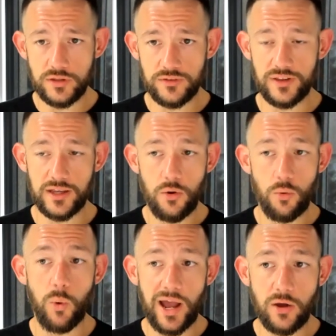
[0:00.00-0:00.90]
It's like,
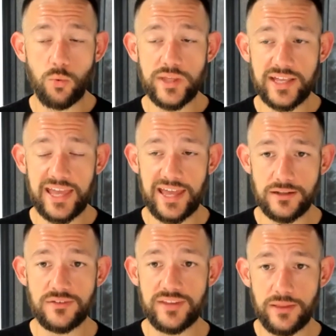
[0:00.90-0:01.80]
while we
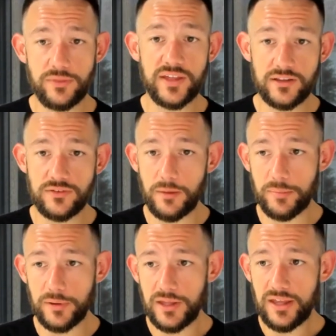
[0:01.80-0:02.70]
can set things
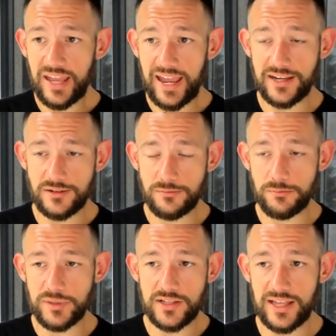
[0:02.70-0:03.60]
up
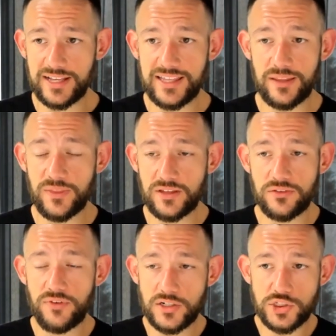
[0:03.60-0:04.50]
and get
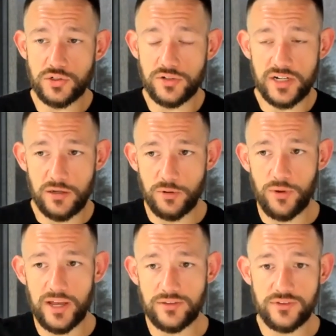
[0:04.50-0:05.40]
things functional in
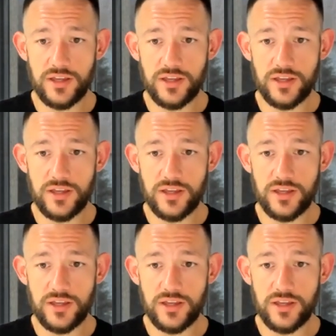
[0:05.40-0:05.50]
AWS,